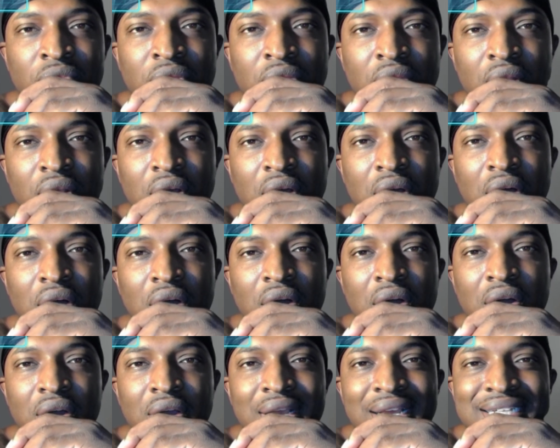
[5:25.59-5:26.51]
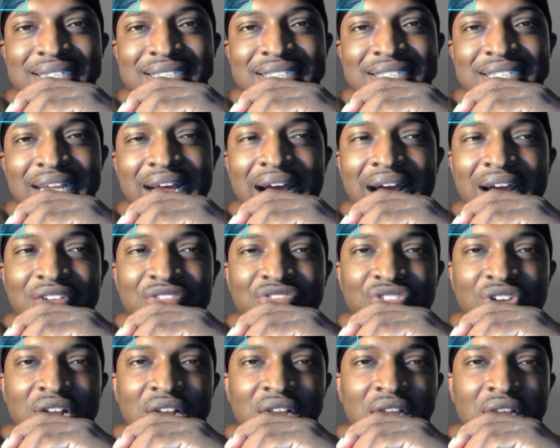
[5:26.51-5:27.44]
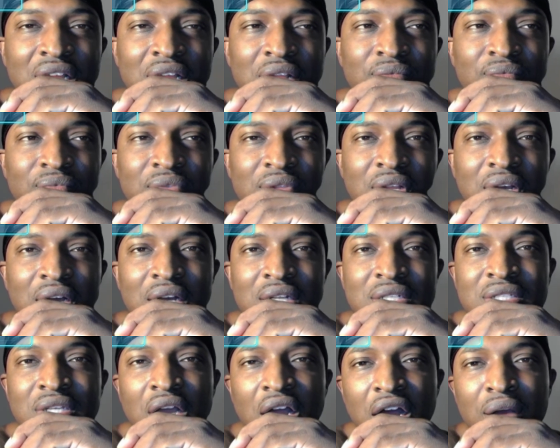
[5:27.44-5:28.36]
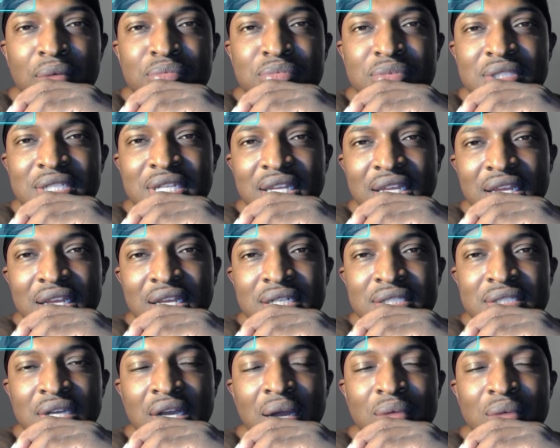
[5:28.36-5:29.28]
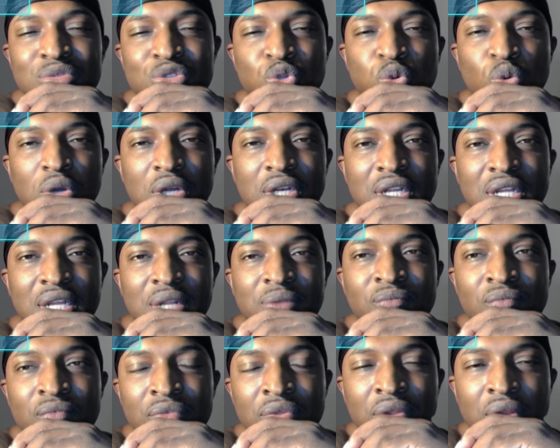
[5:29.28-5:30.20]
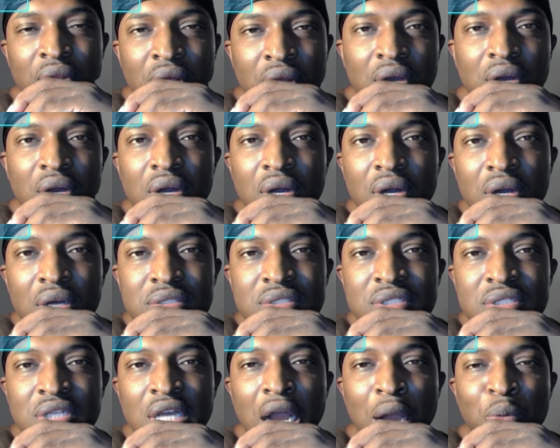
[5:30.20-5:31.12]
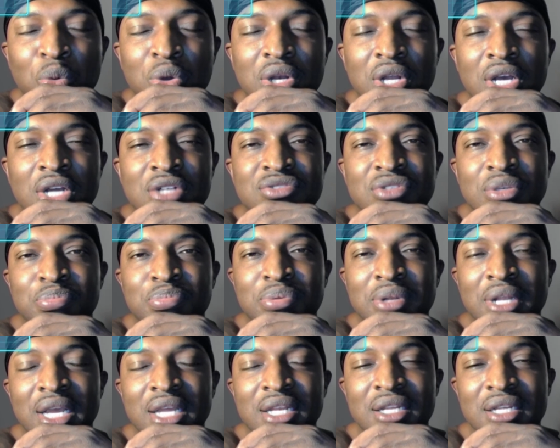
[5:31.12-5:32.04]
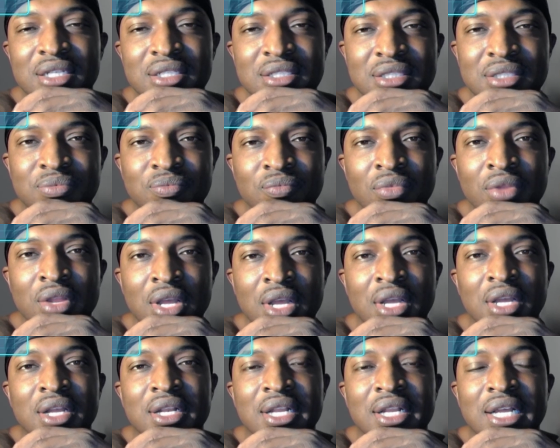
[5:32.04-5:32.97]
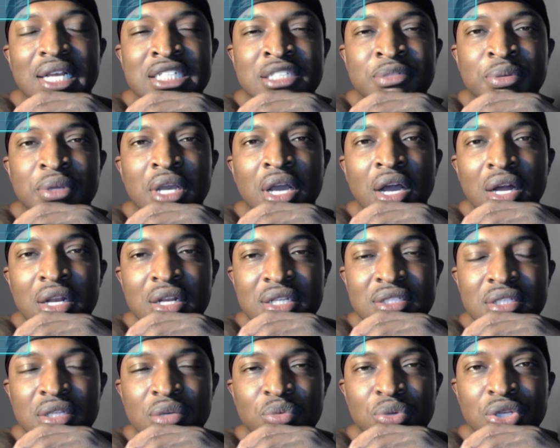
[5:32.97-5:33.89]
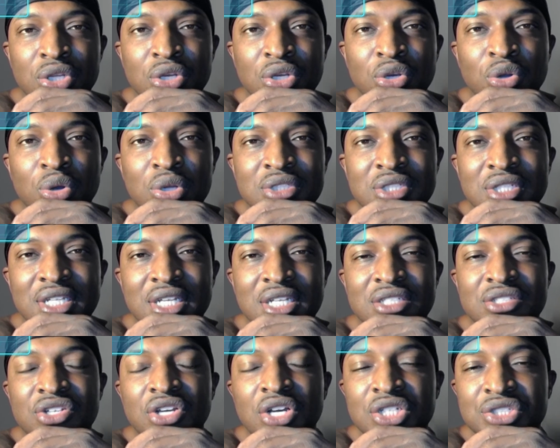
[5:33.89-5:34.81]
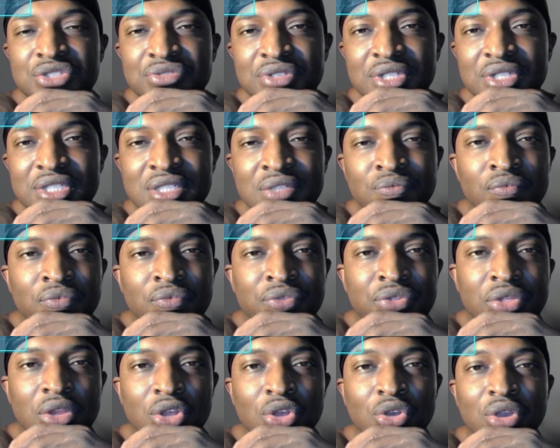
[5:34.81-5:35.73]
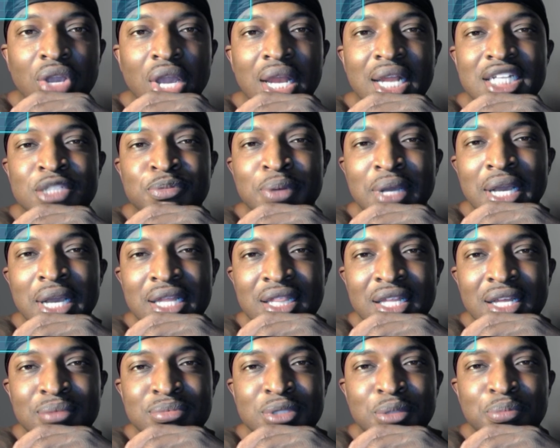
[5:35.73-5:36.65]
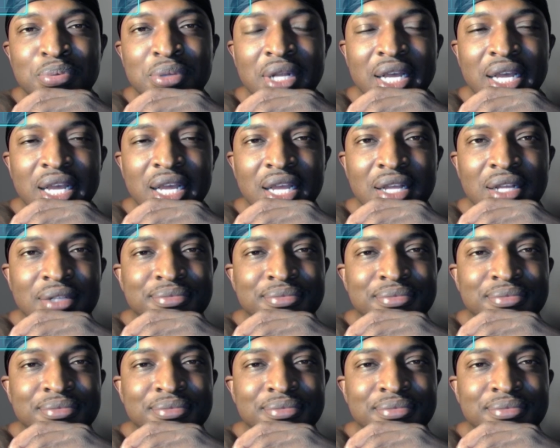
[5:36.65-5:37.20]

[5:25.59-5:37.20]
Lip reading: it's not really a top 10, top 20, top 100 playlist. Let's be honest. When you go into these countries, you can't expect them to play